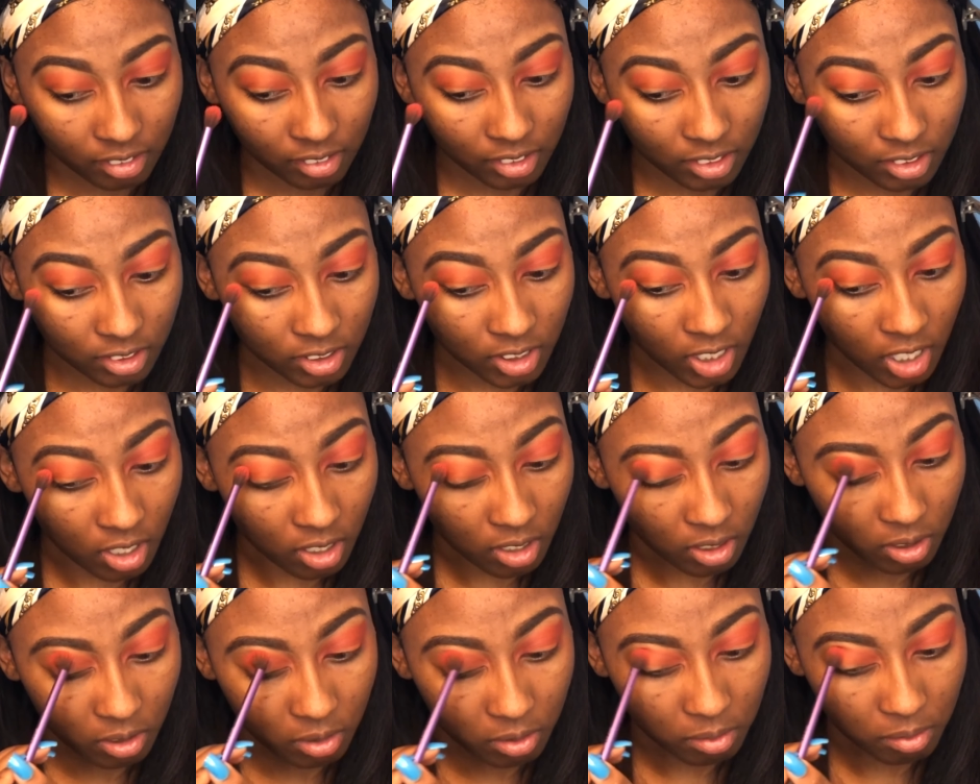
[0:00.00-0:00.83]

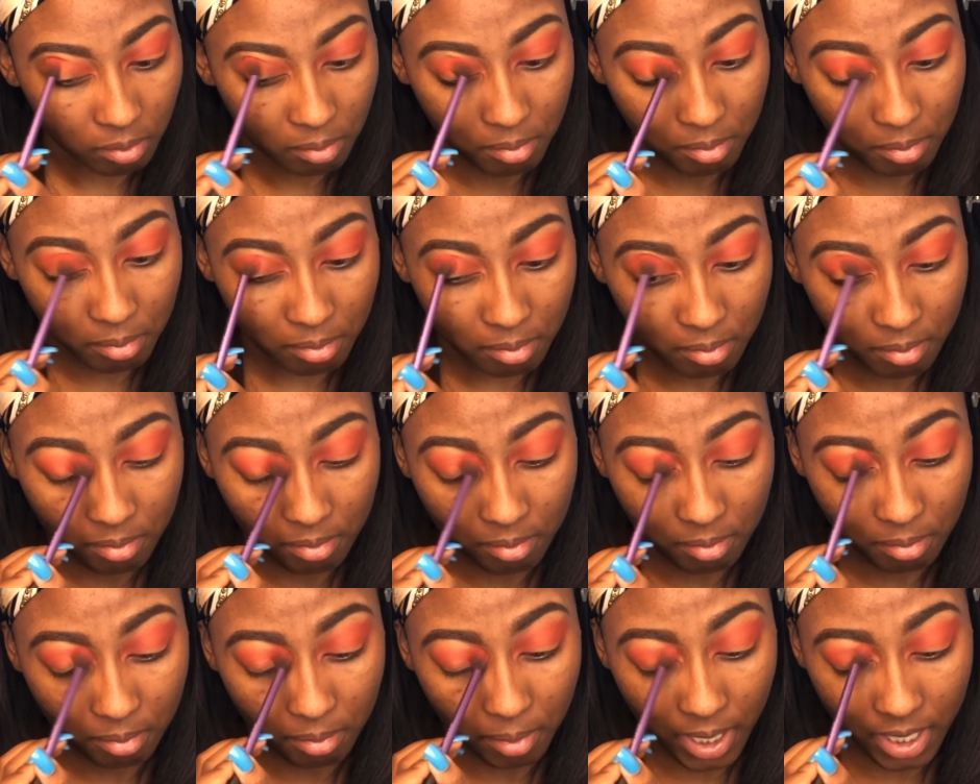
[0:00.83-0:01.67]
so
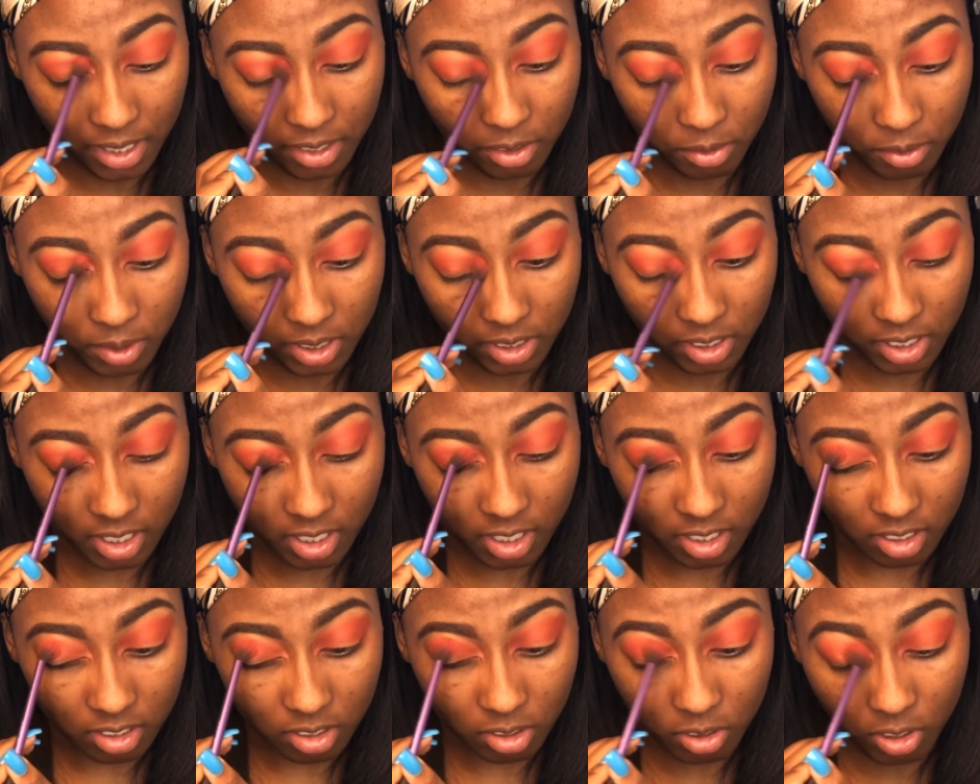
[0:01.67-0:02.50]
by doing
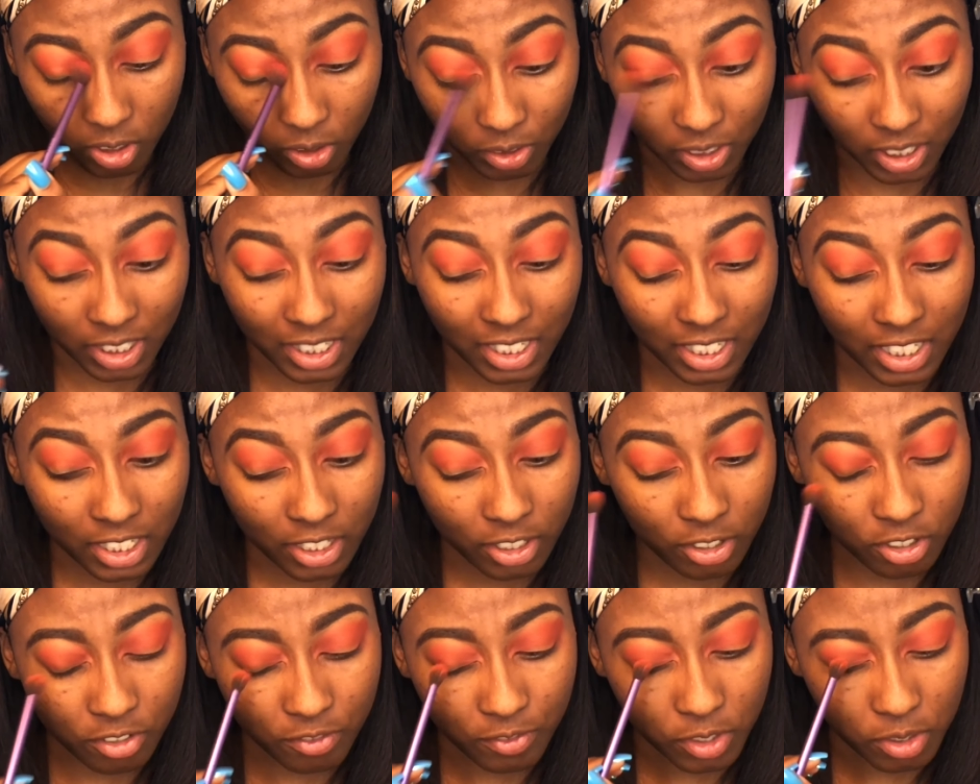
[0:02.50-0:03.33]
this, you know, the
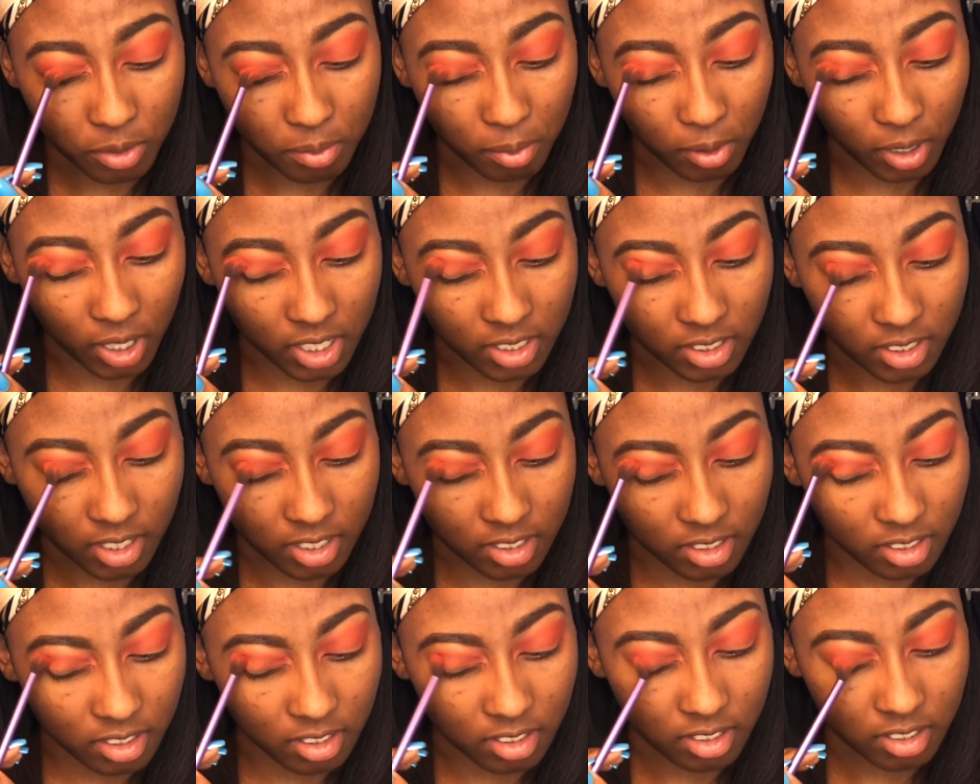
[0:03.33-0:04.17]
interview
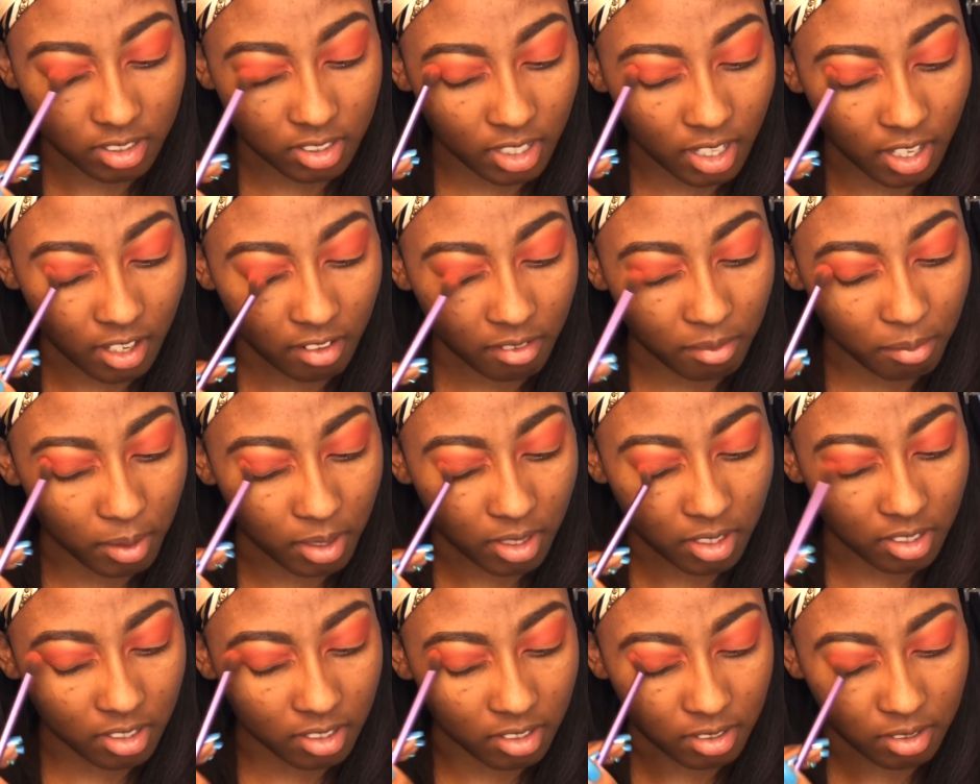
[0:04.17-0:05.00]
processes have
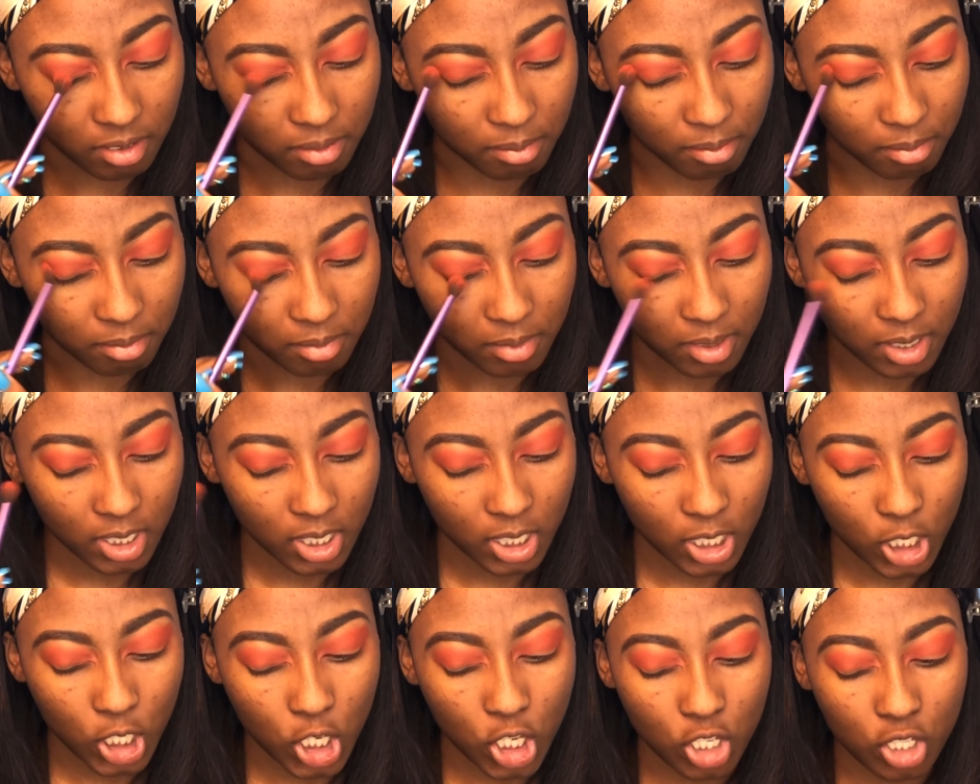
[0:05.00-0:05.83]
become
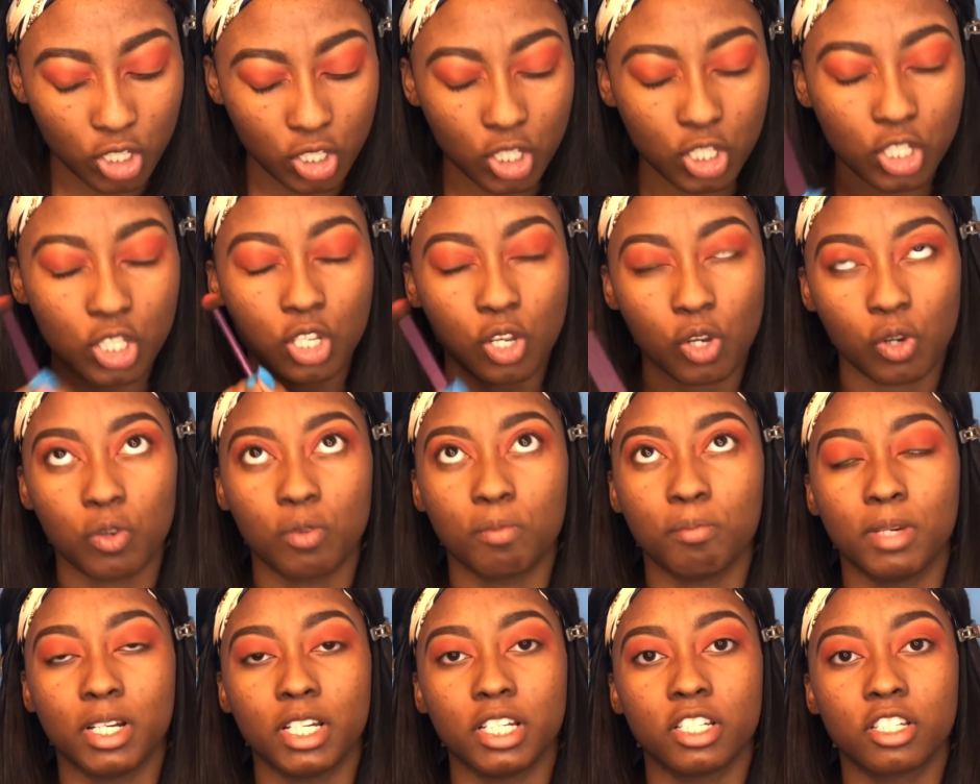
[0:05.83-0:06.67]
so
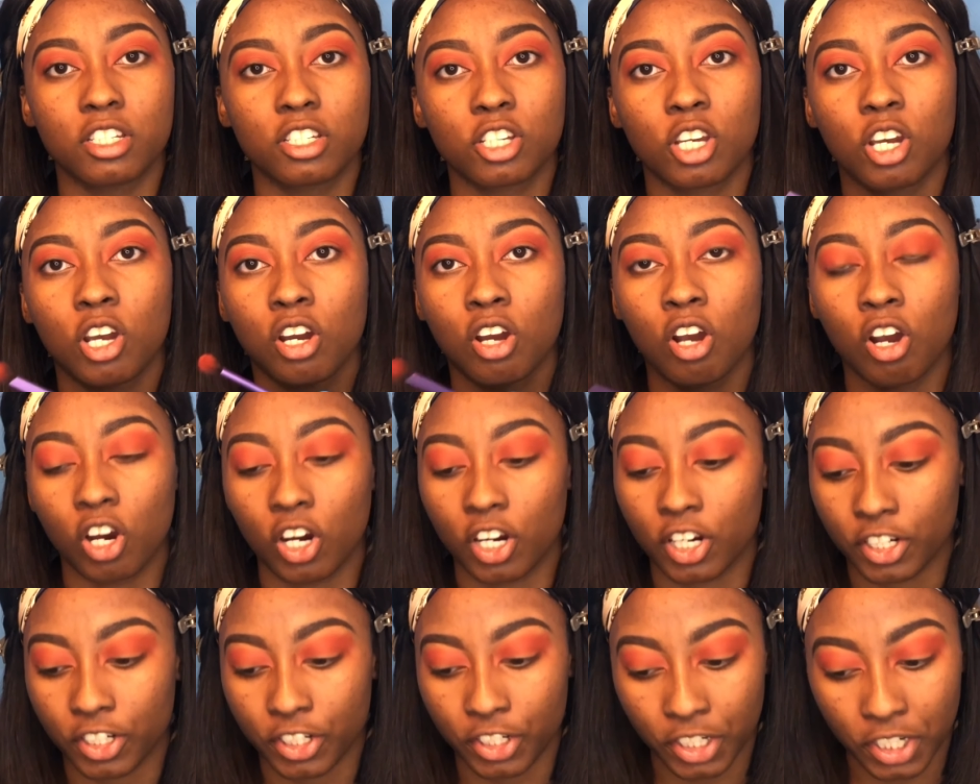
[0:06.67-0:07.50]
much
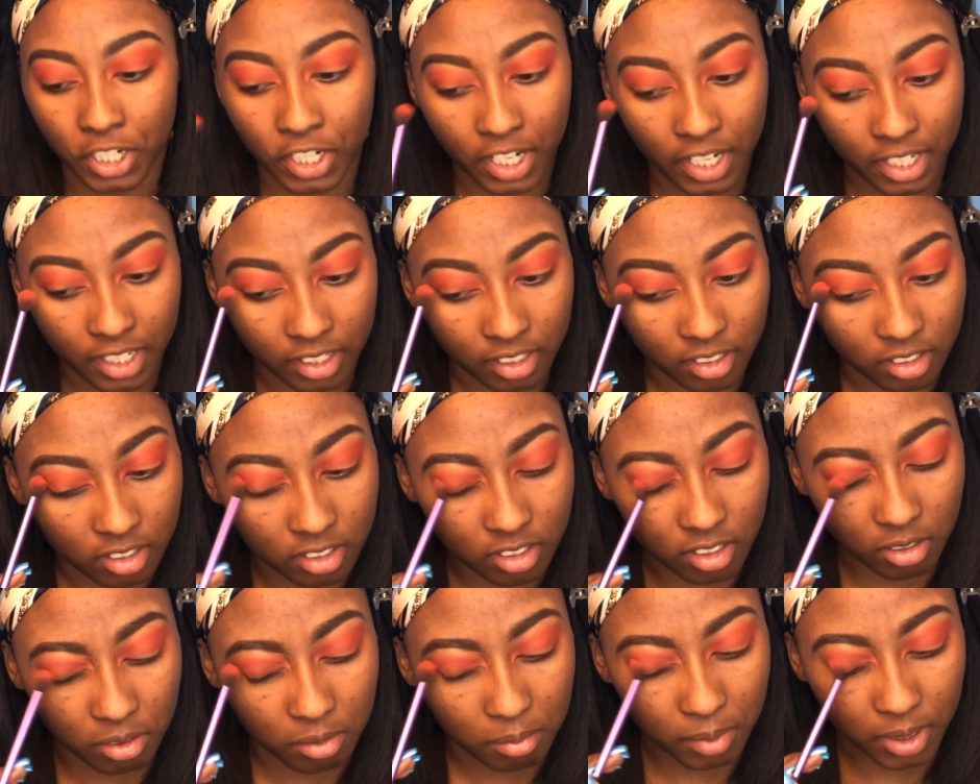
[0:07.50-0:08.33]
harder and
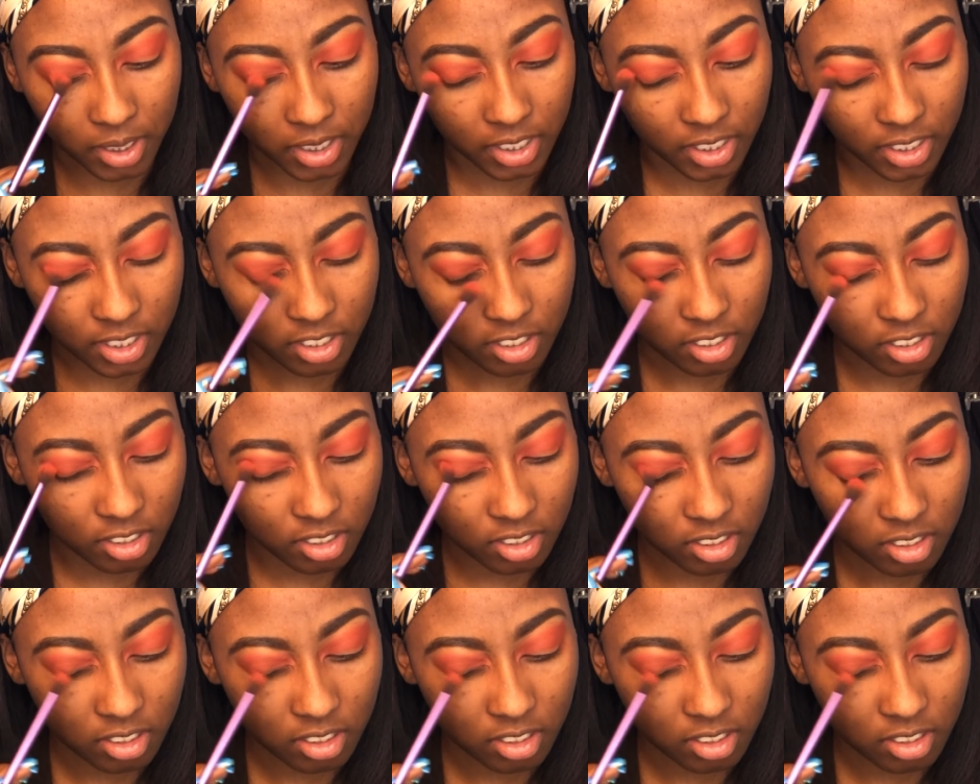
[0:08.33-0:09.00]
so much